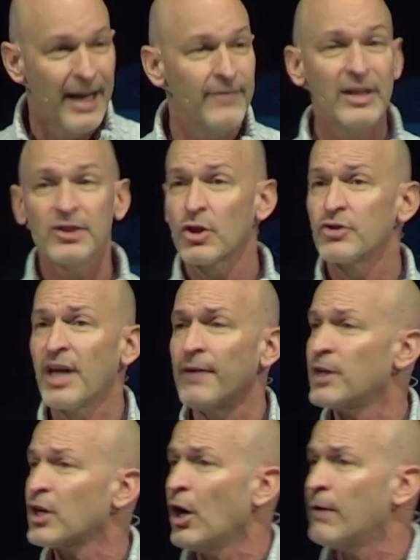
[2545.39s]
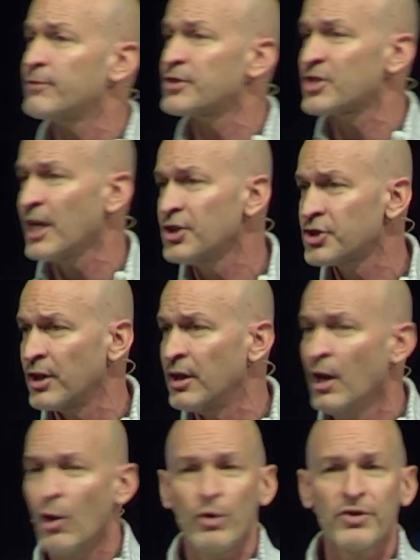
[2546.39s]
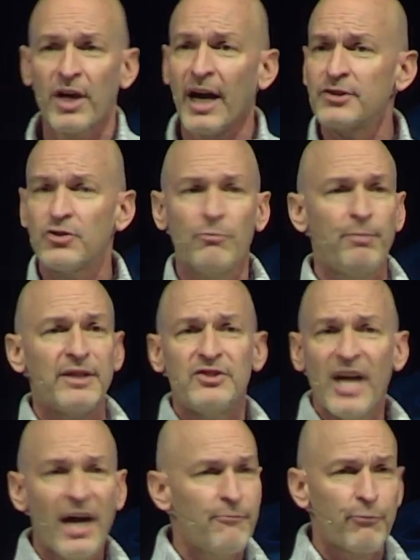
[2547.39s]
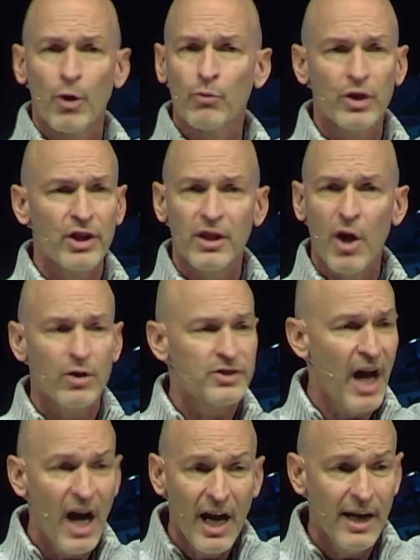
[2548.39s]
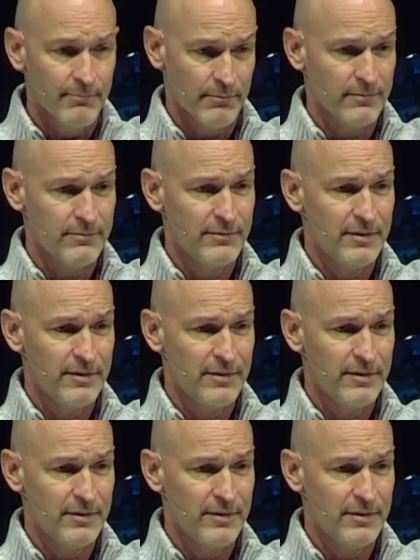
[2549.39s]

And then he starts having a conversation with guys who've been dead for a really long time.